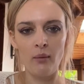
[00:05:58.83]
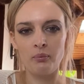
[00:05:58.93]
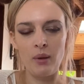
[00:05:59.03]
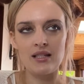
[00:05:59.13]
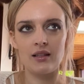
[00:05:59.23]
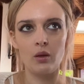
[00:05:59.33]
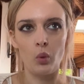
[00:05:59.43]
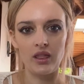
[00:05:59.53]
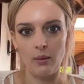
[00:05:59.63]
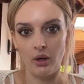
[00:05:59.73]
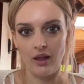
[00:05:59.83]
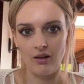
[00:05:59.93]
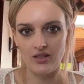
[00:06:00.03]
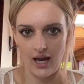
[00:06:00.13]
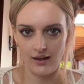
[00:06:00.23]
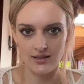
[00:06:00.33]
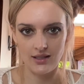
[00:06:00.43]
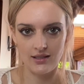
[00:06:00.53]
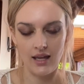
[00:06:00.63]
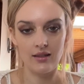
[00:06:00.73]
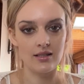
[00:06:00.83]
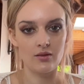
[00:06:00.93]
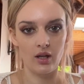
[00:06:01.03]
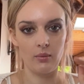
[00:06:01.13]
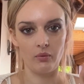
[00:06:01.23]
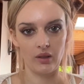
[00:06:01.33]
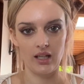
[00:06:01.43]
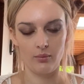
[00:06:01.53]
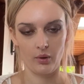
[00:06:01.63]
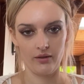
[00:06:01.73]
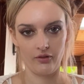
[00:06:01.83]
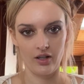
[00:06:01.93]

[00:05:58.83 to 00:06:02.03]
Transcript: basically what they put on their taxes. And this is going to be really important for your